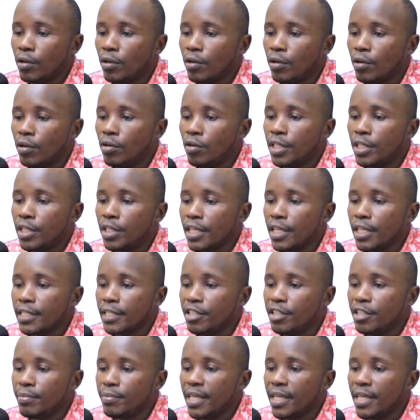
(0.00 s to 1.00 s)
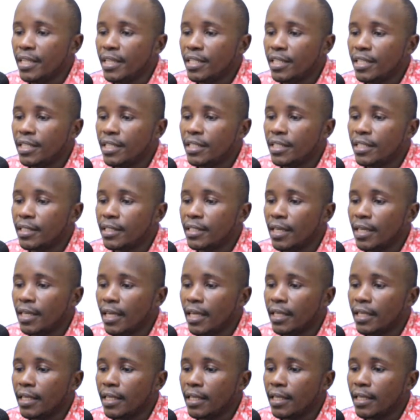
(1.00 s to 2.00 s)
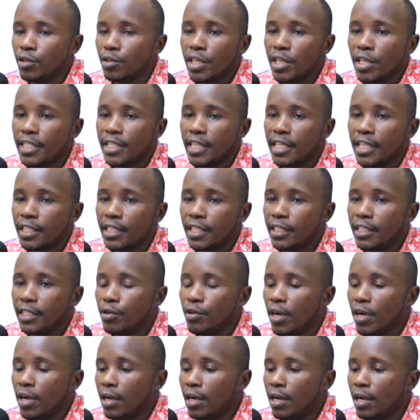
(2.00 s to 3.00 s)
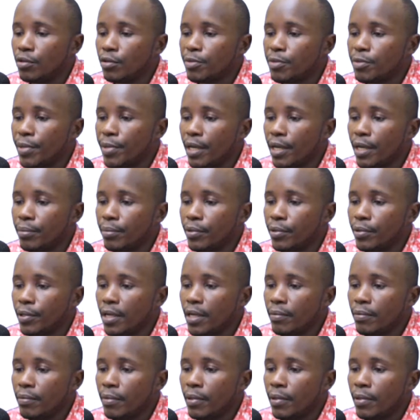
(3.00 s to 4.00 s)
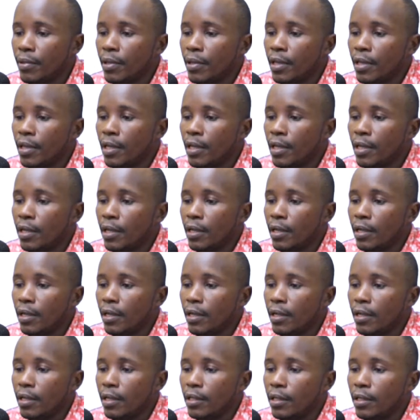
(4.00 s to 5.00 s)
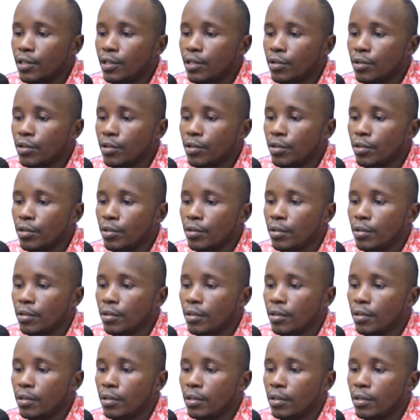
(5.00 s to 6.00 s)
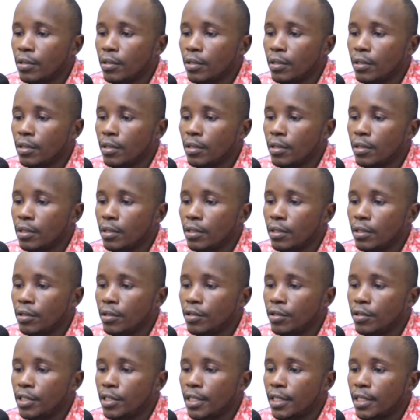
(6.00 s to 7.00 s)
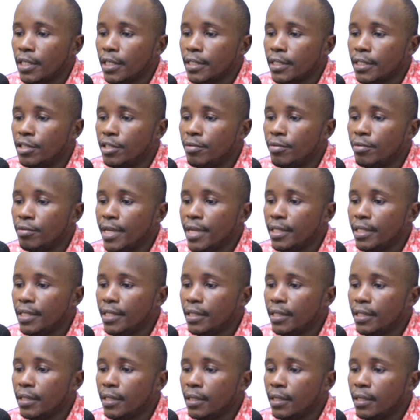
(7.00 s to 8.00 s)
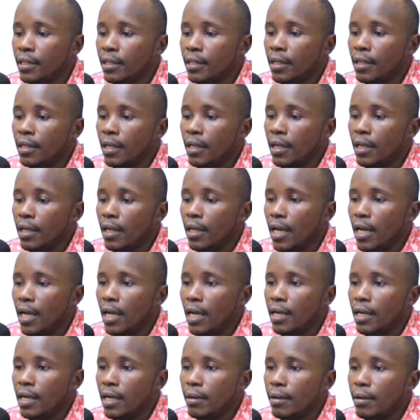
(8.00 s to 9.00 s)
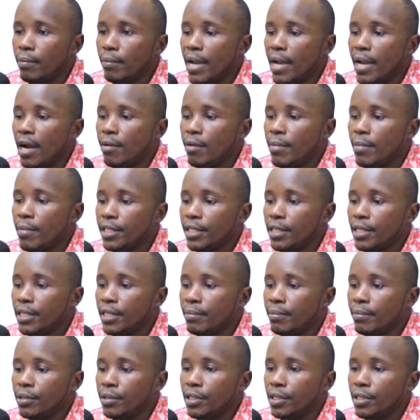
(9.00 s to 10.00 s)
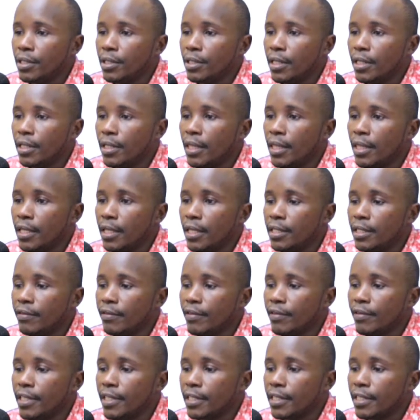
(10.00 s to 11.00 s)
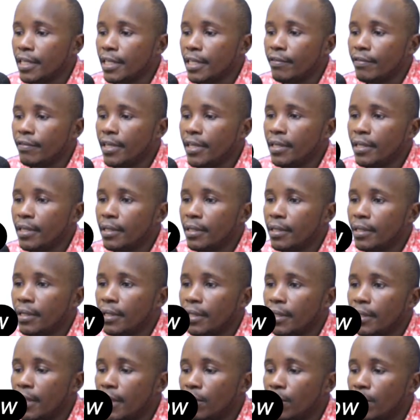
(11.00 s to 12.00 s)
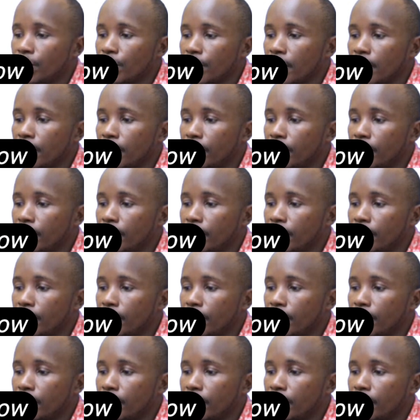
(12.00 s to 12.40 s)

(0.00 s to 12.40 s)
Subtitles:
Contra settlement, this is like you are settling your accounts payable. Yeah. So contra settlement, and by how much amount? 377,000.